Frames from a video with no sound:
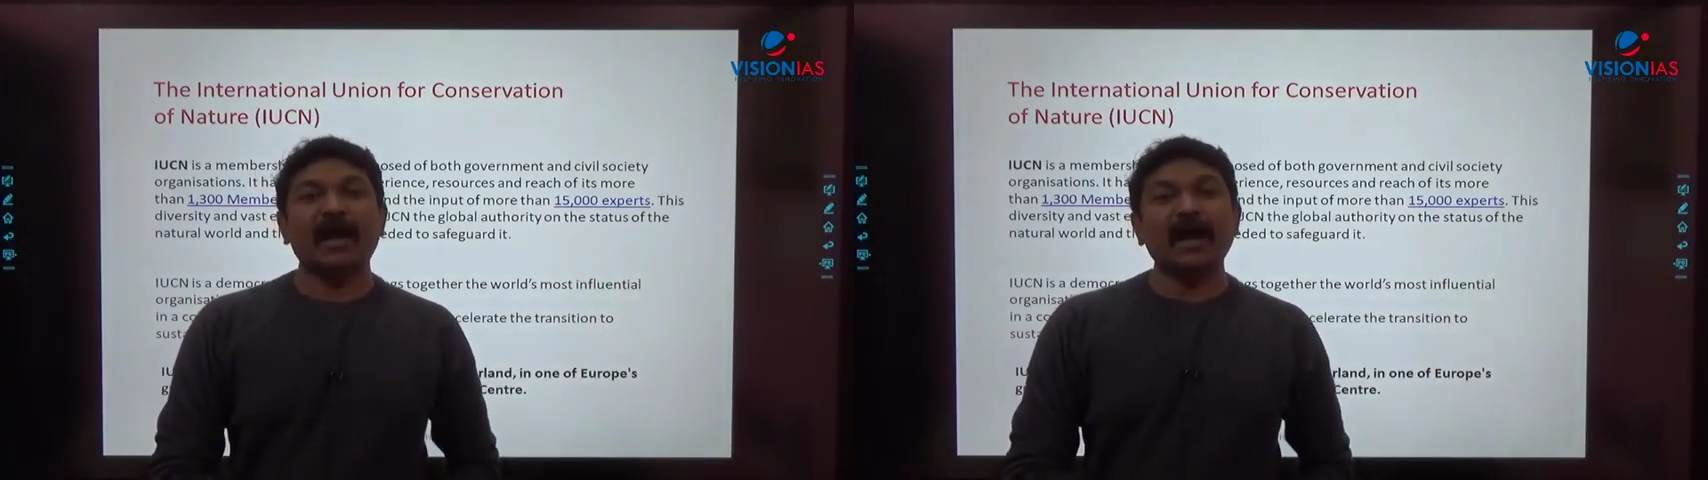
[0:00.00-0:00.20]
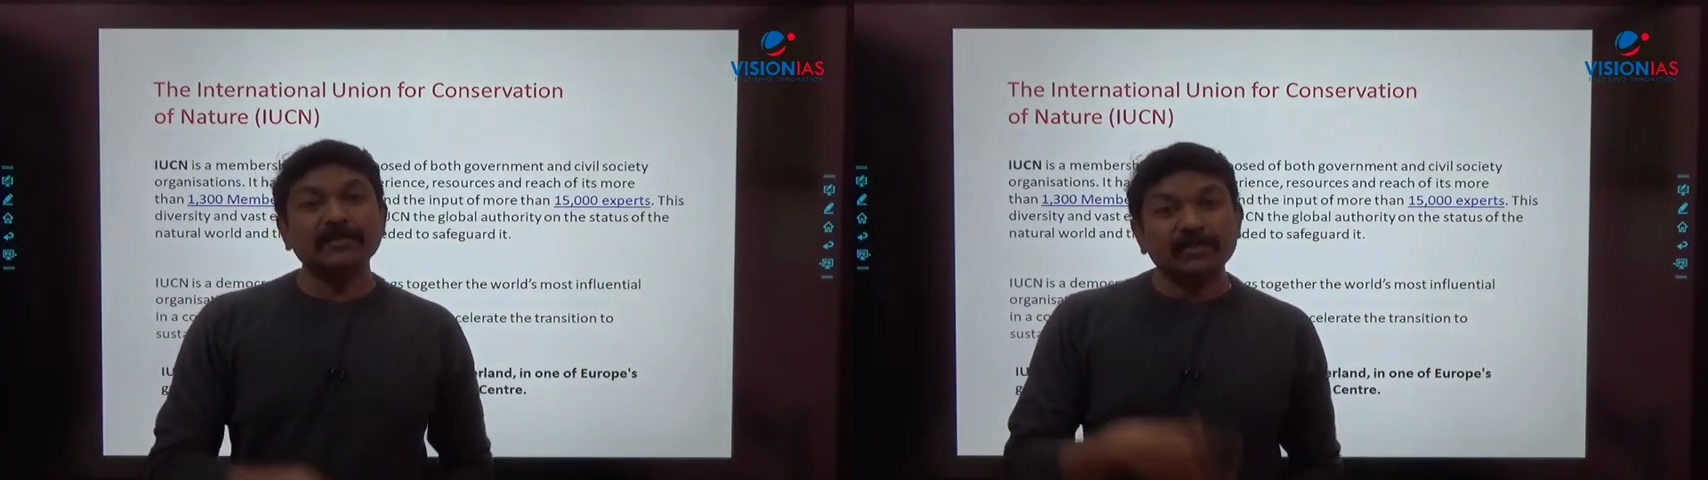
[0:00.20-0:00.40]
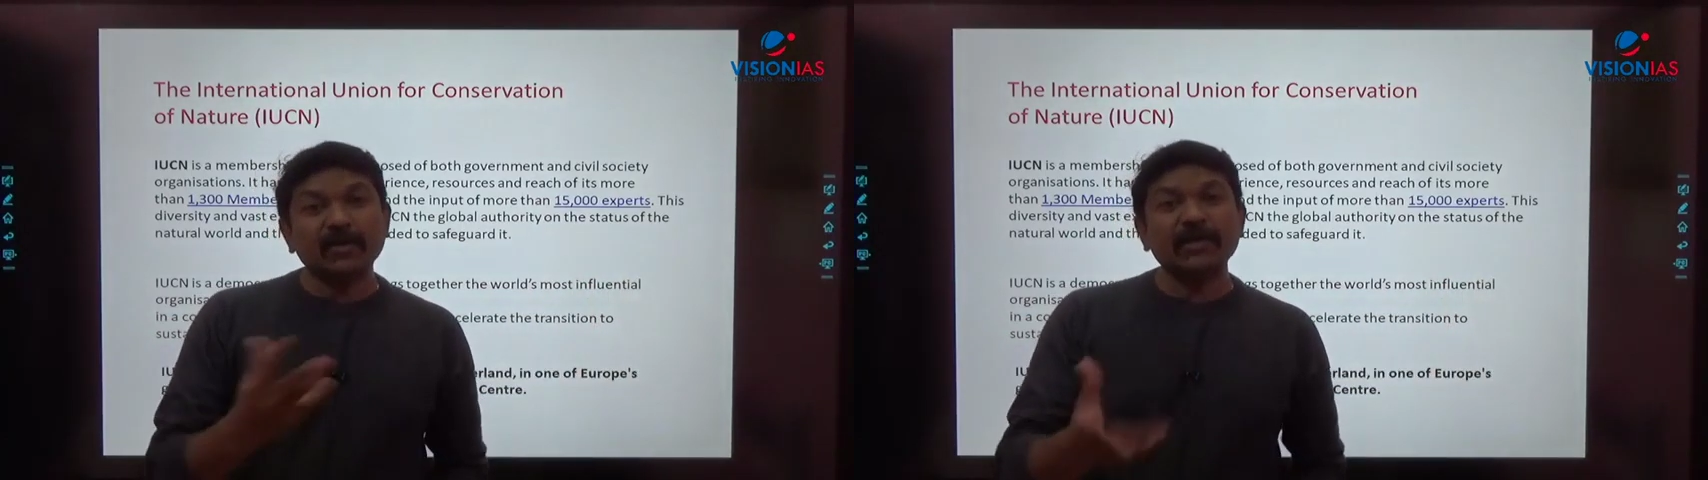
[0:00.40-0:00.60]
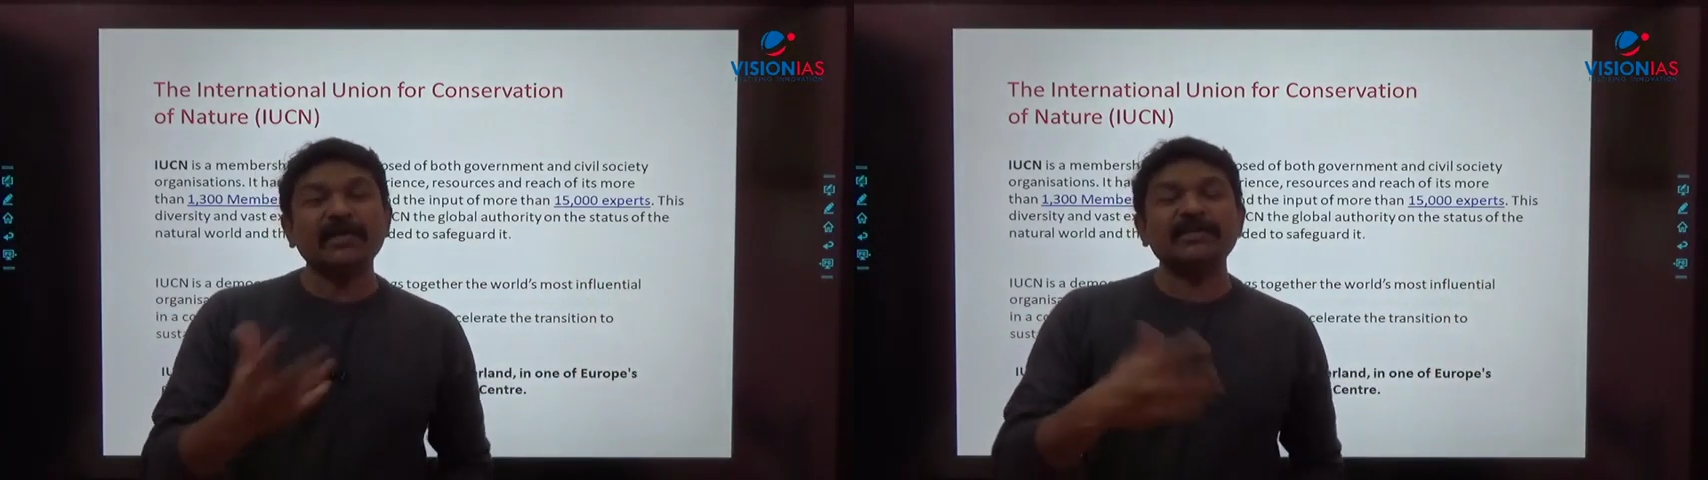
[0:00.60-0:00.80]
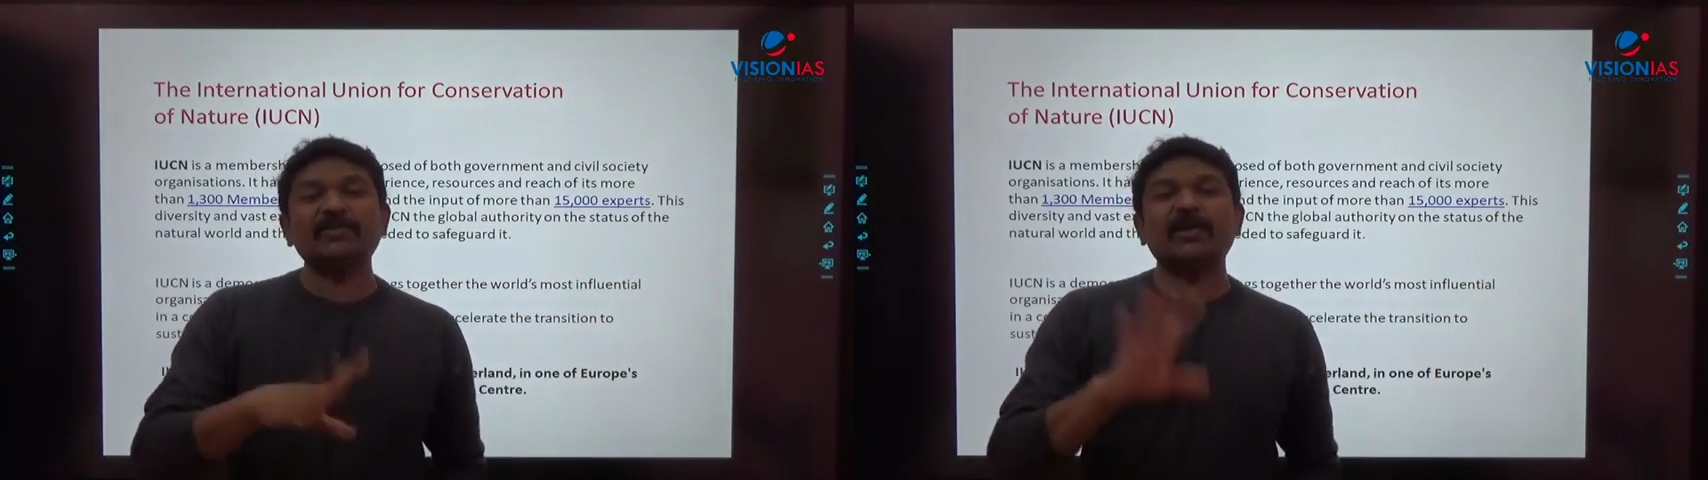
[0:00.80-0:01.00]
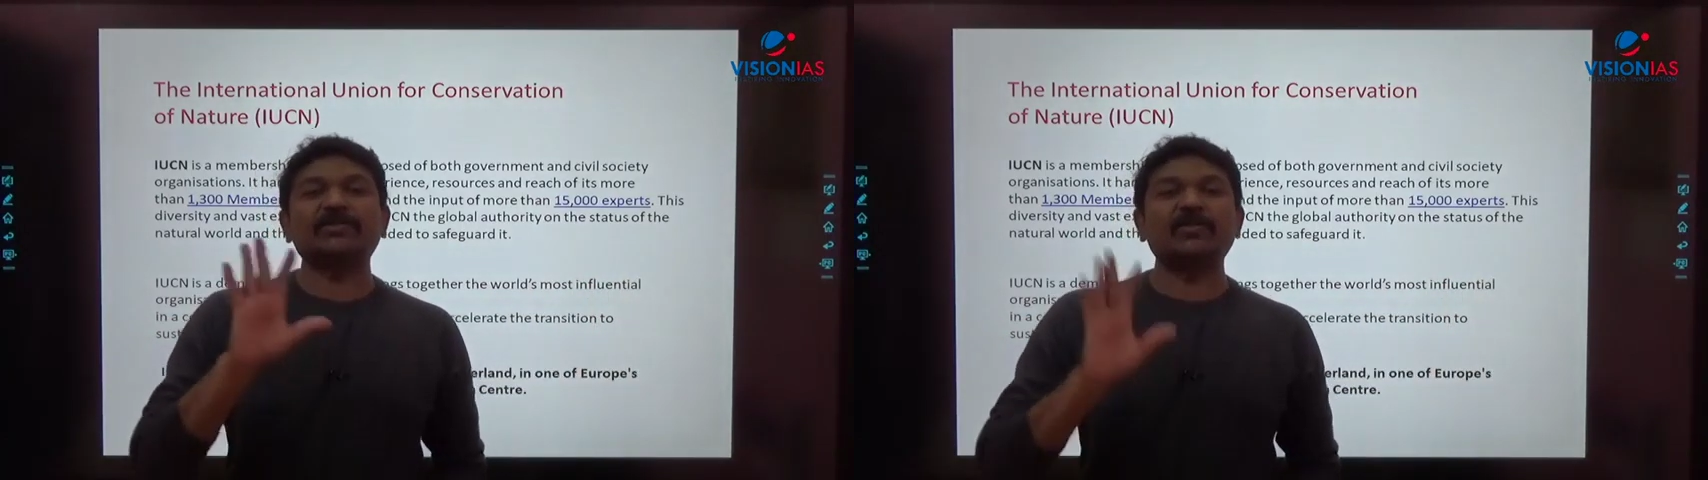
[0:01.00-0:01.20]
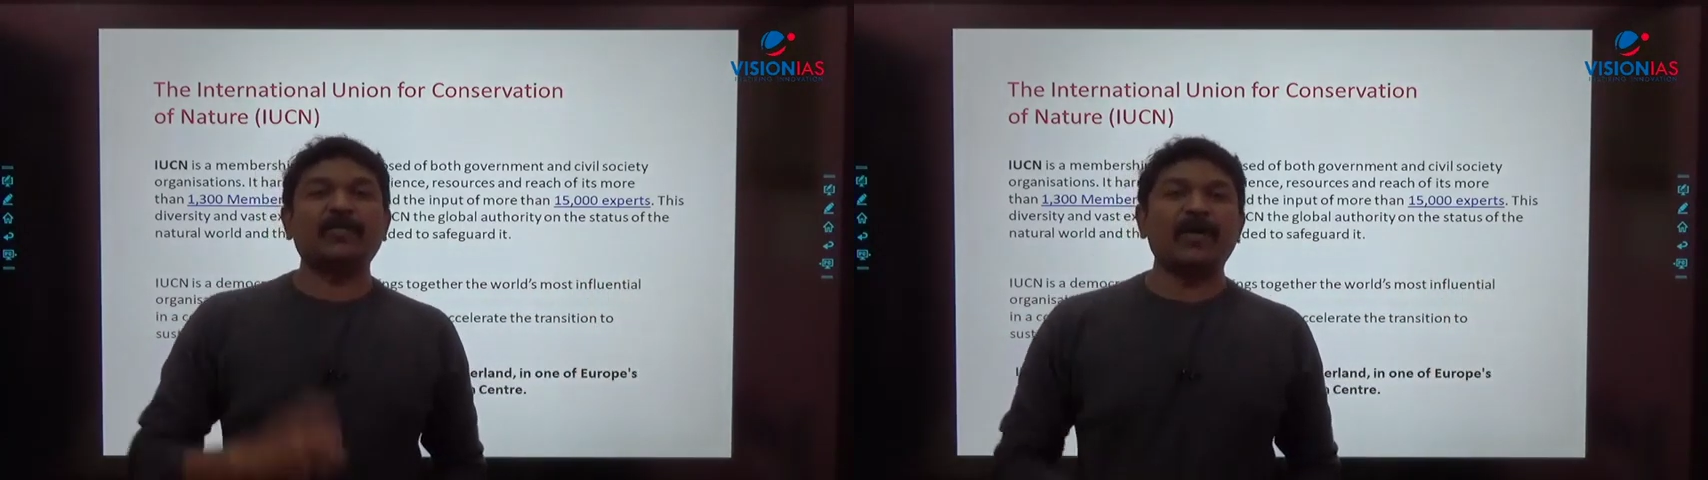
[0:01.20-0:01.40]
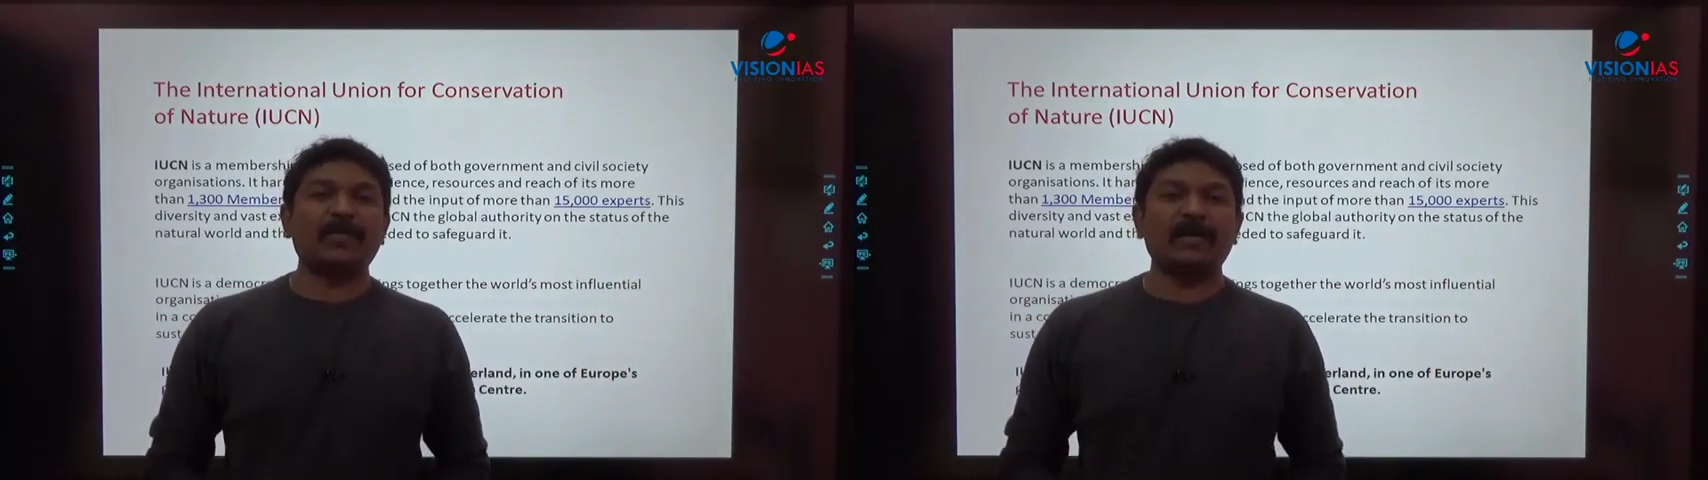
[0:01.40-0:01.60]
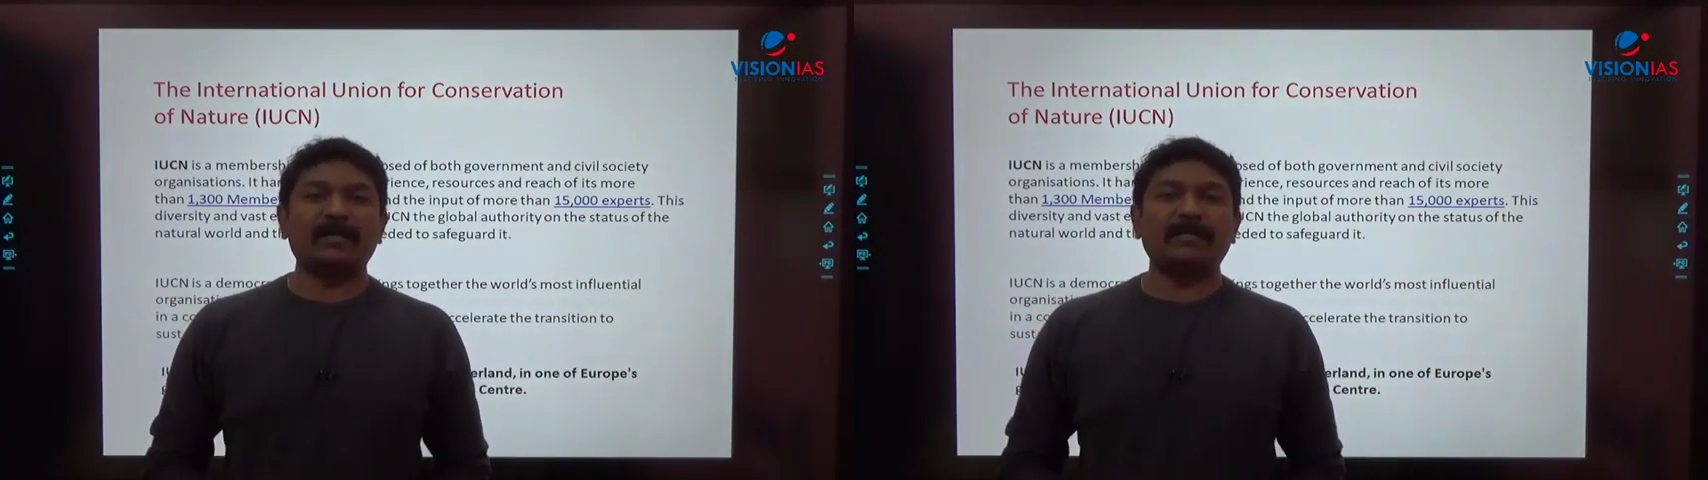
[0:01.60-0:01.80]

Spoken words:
And so it is not so popular.